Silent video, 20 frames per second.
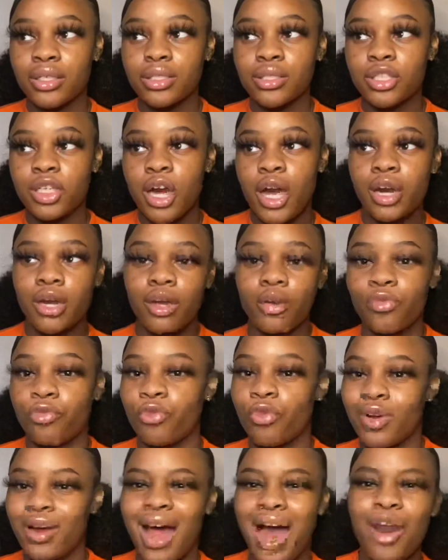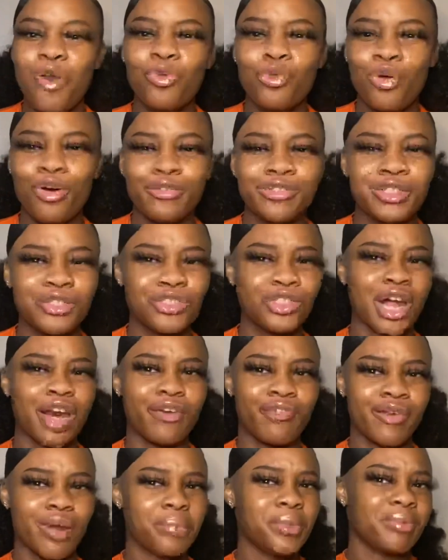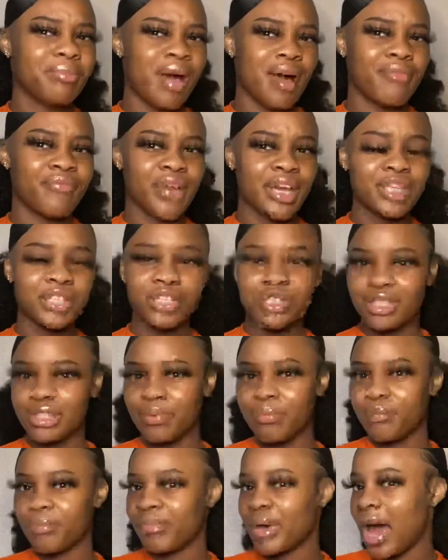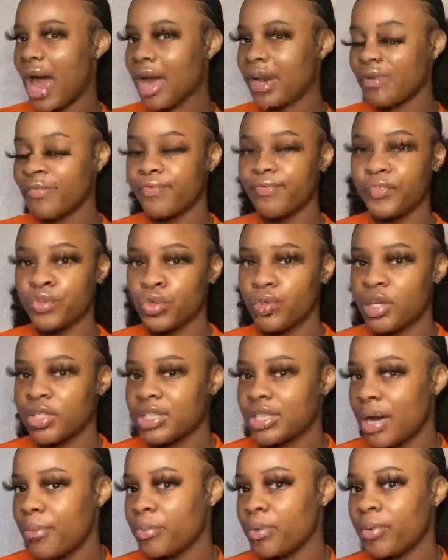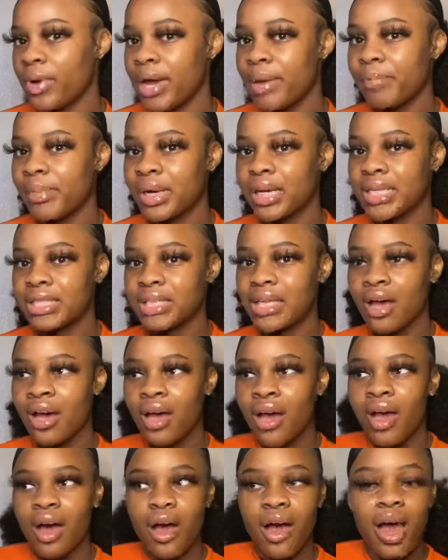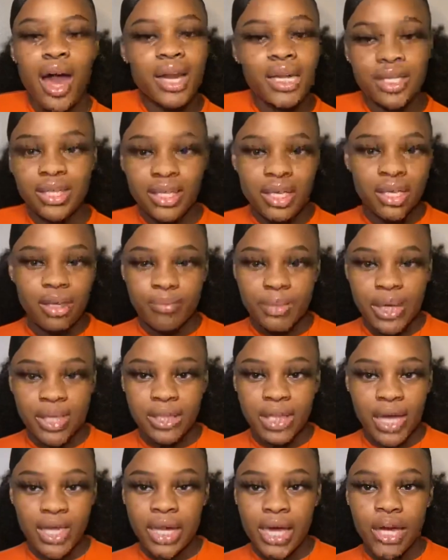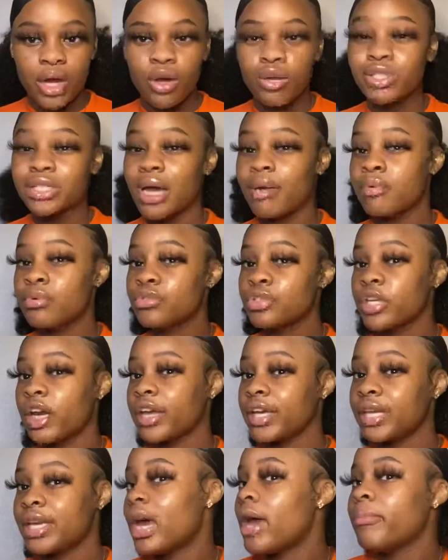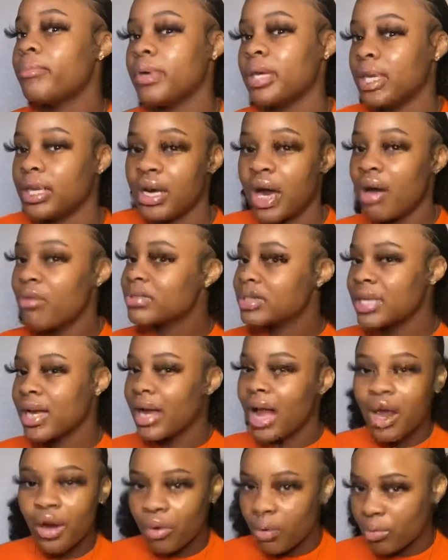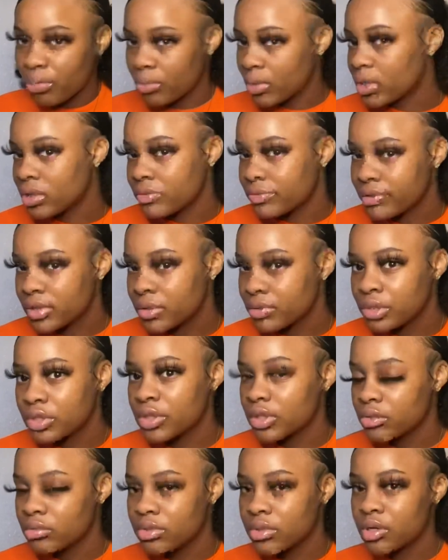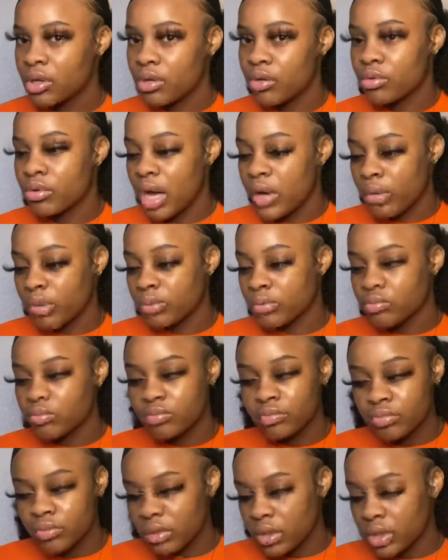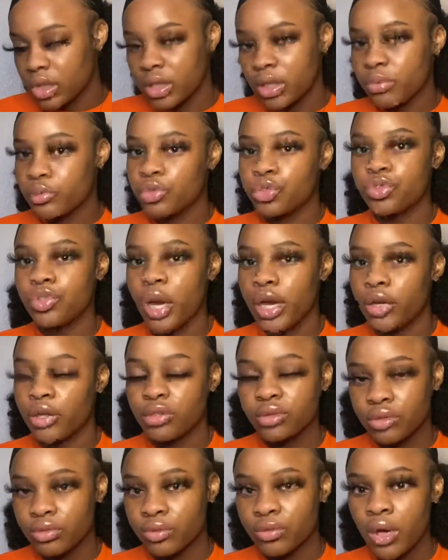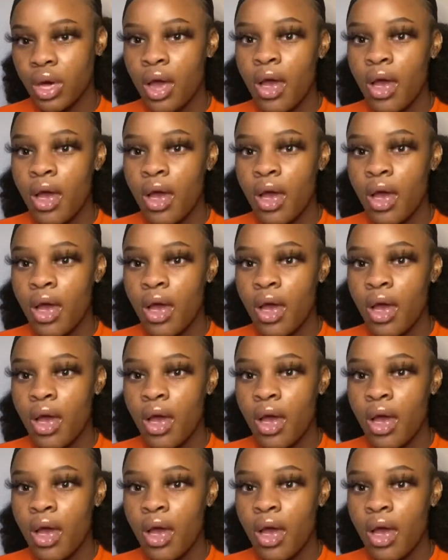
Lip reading: I don't know if she was trying to rub it in my face or something, but I didn't feel no type of way because I didn't look at him like that. Like, whole time he was trying to get at me, and I was like, I don't want to fuck with you, so I don't get what you're trying to do.